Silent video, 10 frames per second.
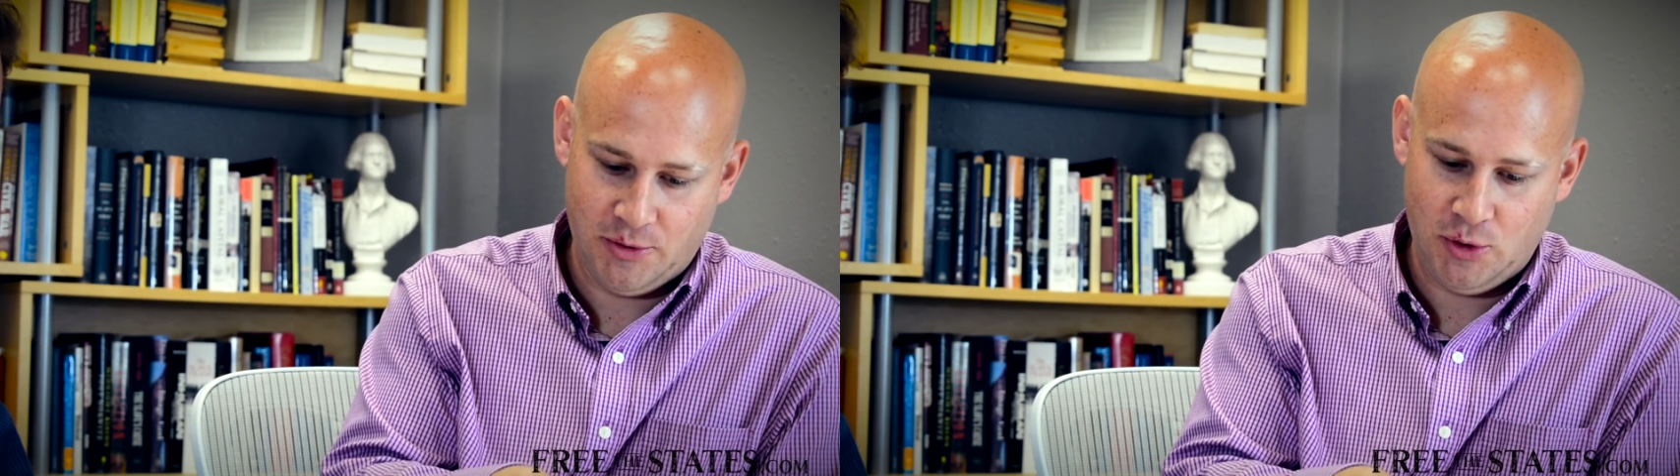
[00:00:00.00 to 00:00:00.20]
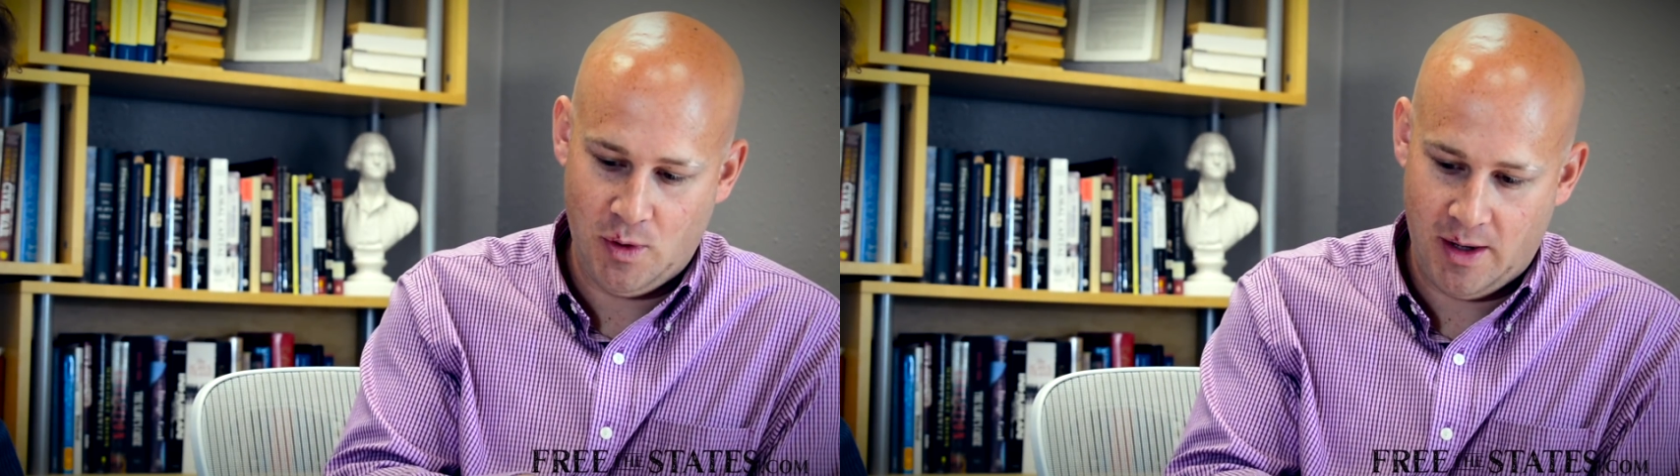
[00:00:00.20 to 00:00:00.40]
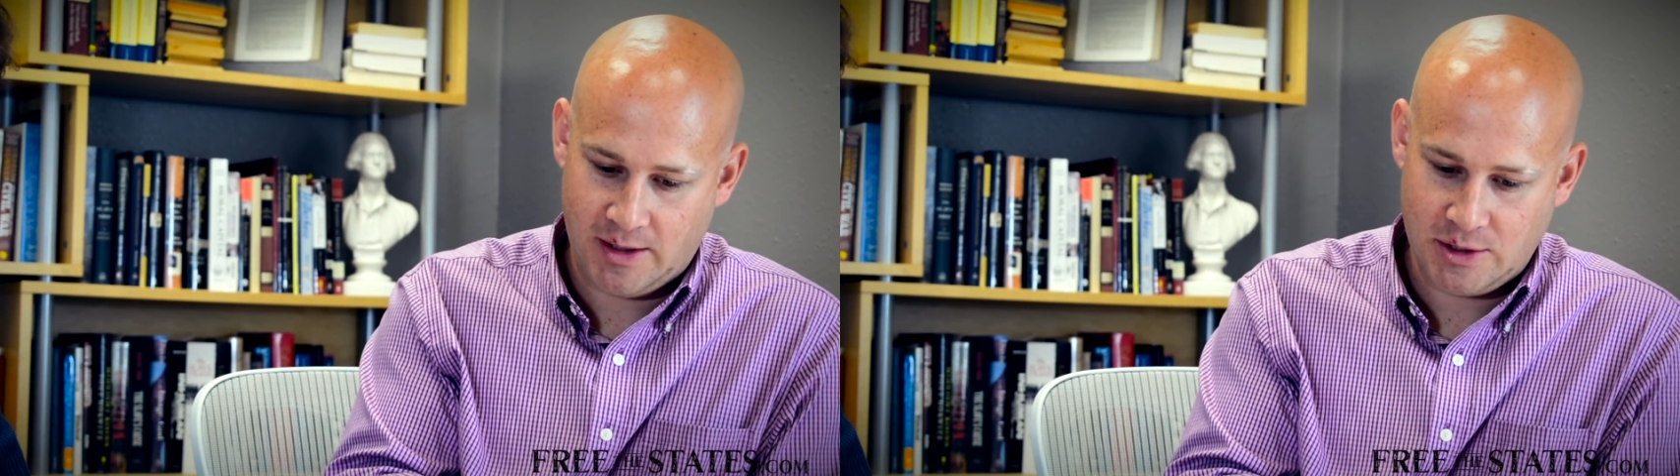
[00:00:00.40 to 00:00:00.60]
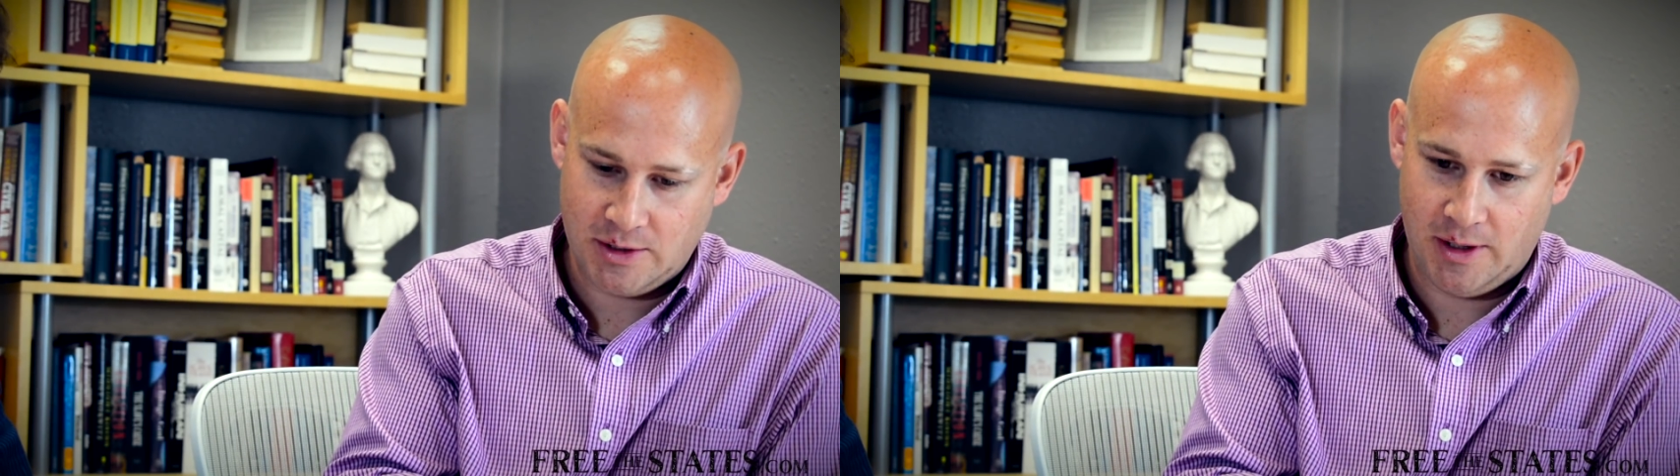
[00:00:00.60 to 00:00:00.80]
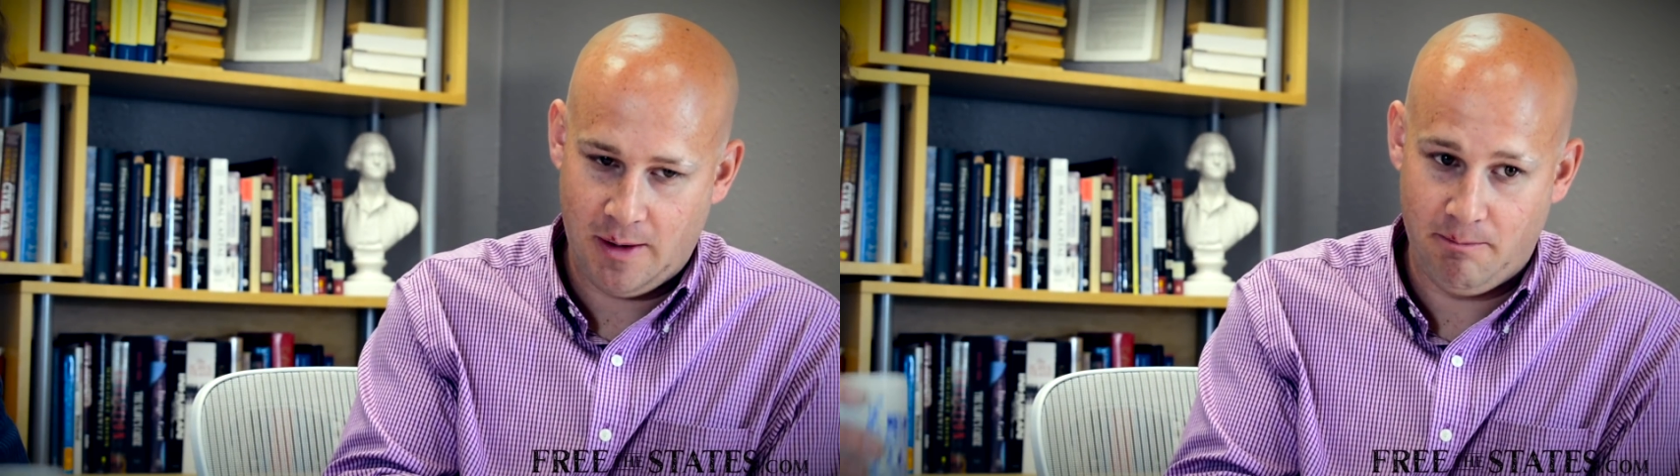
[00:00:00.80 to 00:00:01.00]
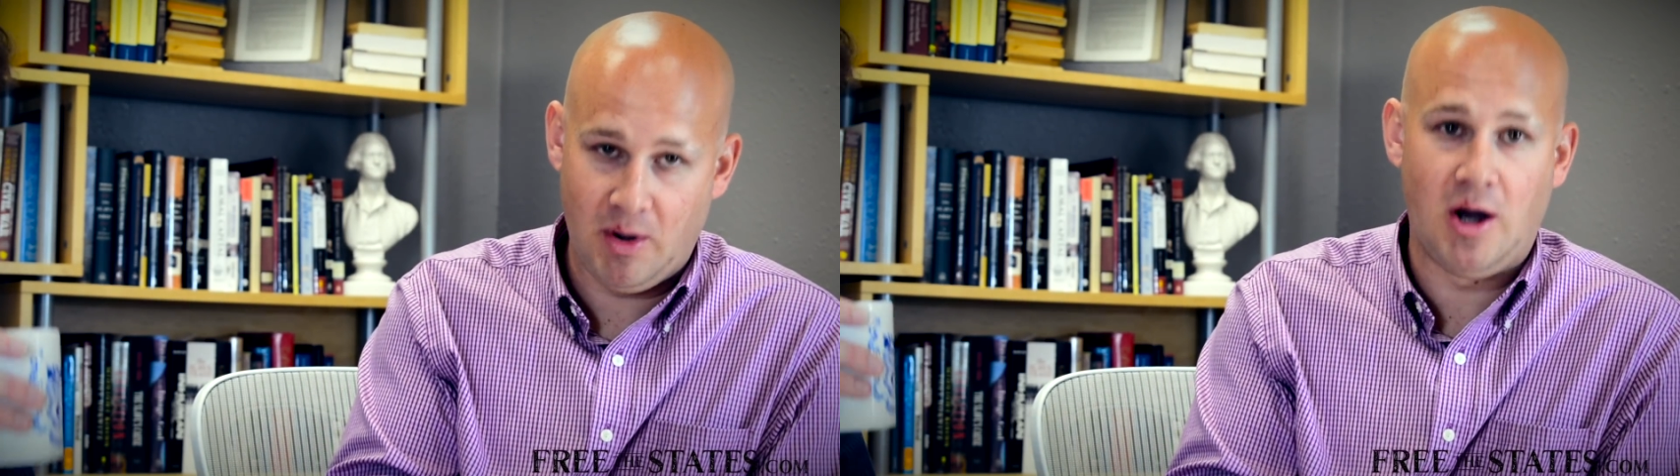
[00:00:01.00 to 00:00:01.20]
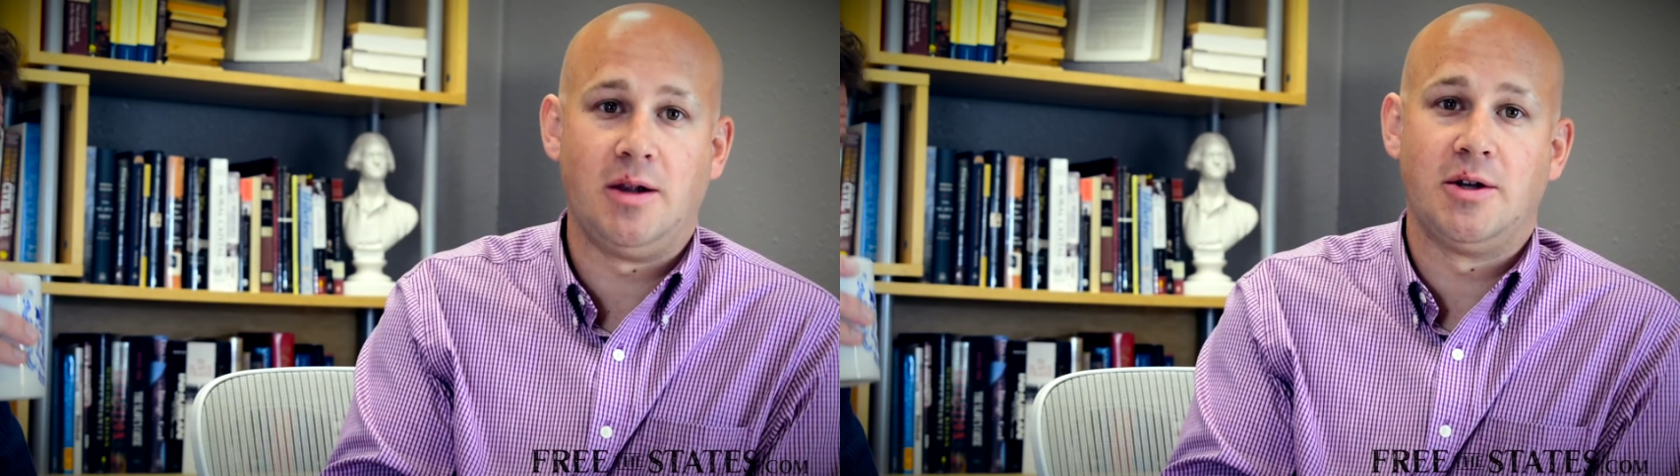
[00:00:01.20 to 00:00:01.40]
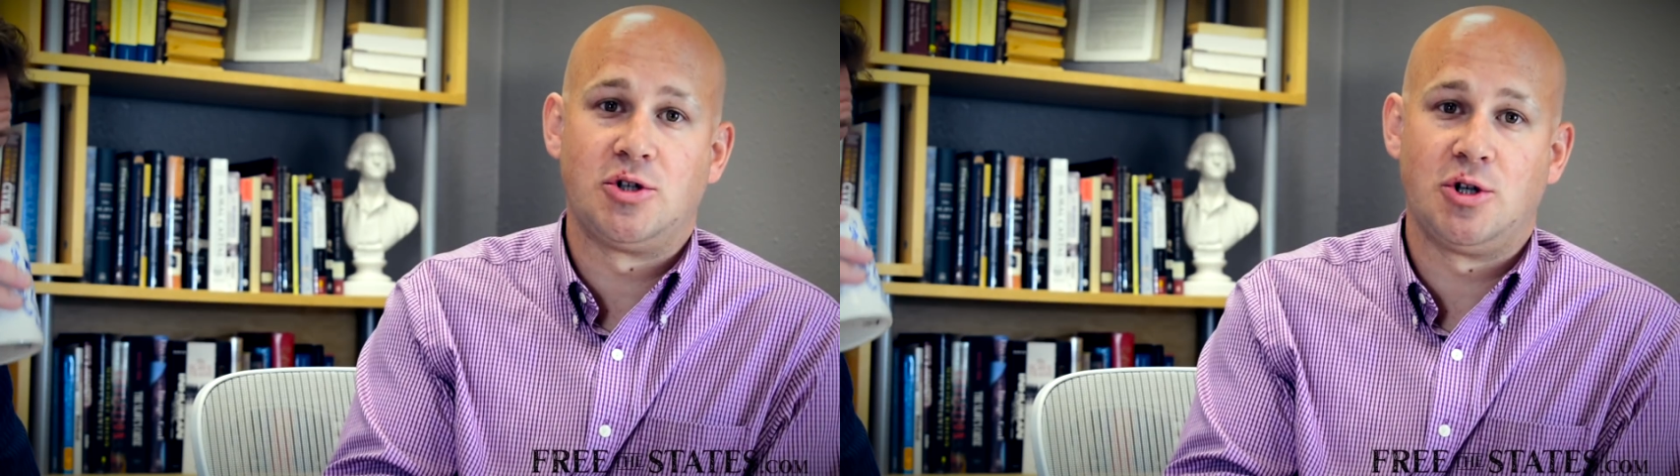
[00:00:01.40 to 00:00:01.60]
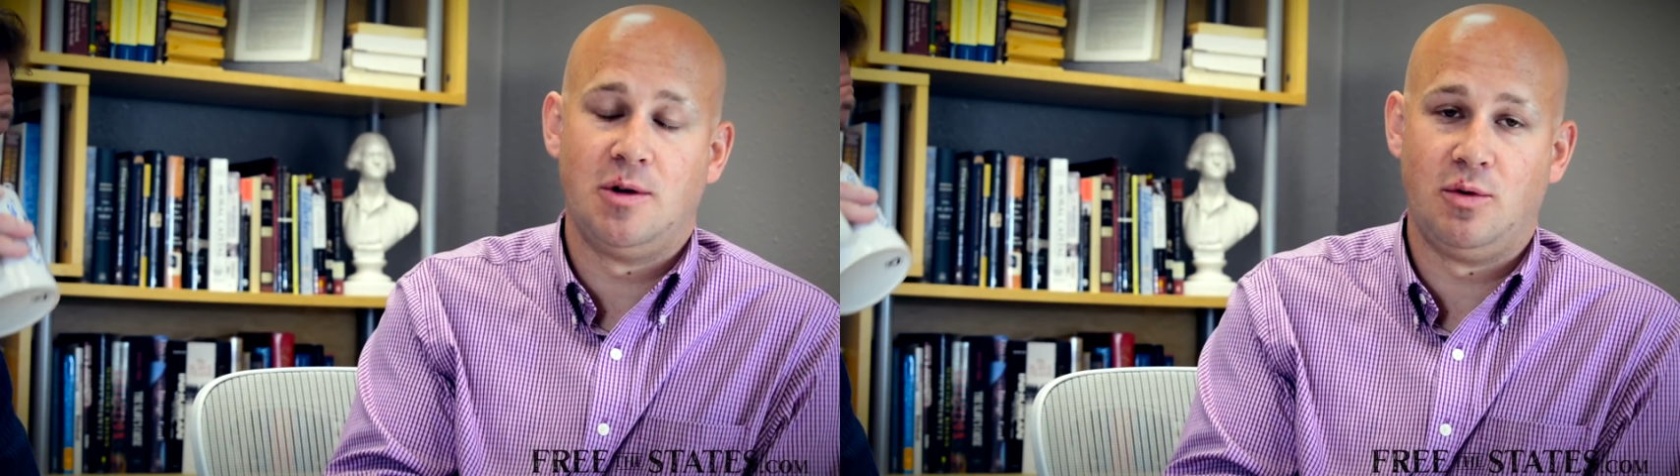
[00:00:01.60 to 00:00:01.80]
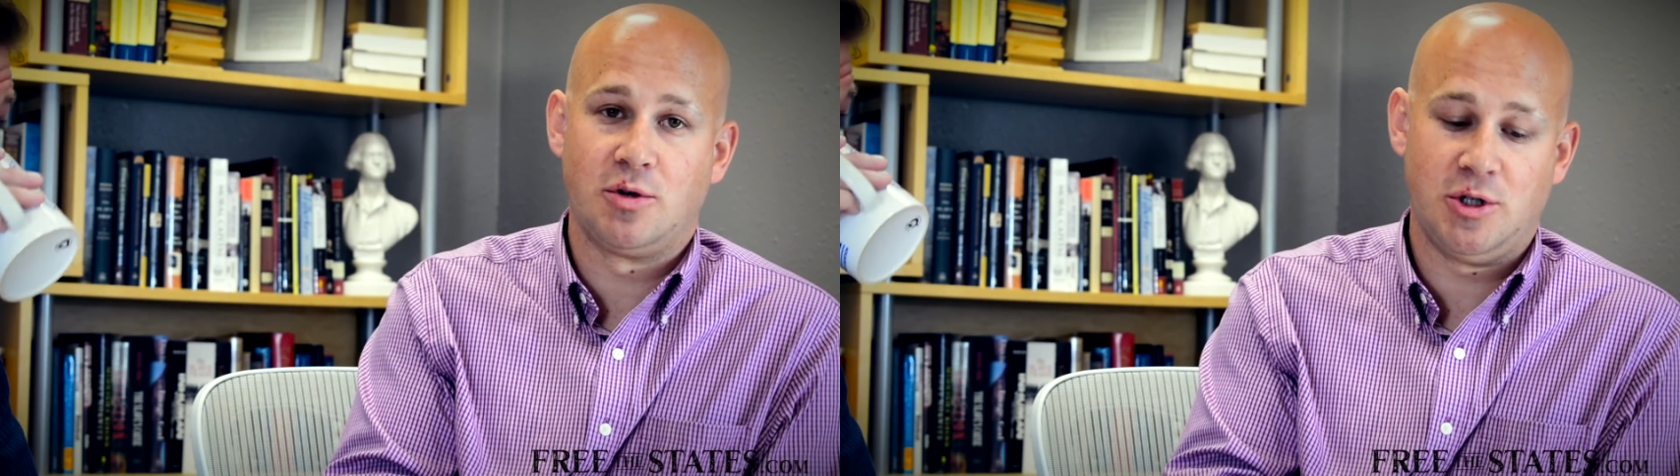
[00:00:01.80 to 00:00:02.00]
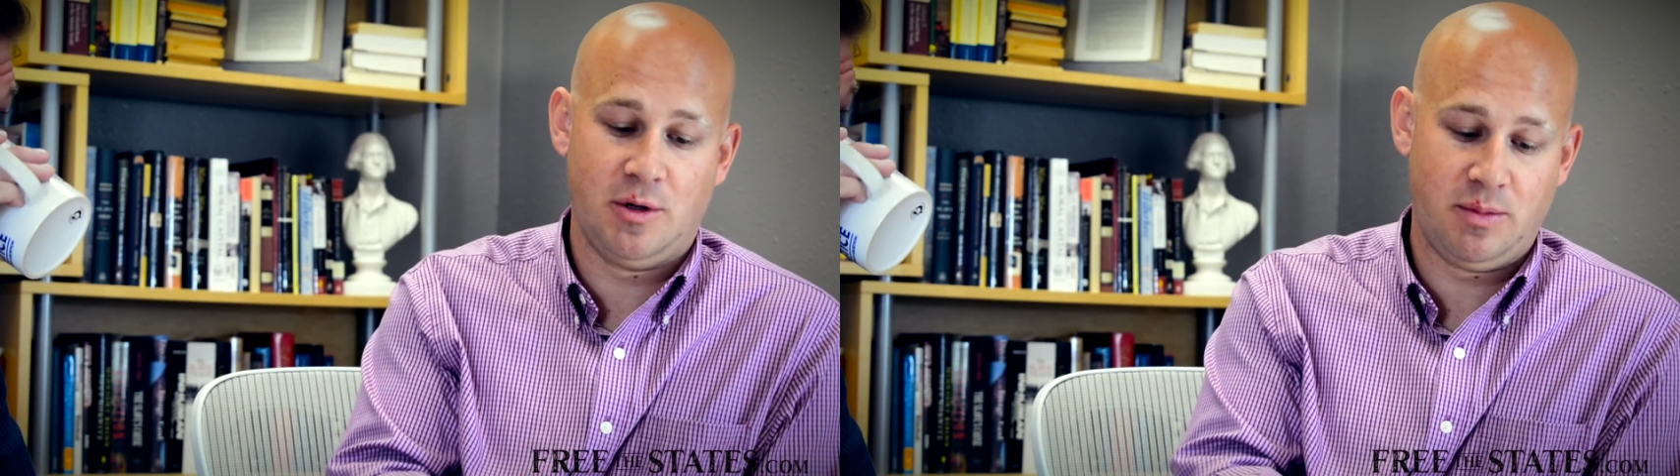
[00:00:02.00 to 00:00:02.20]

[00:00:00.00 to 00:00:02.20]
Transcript: to actually abolish abortion.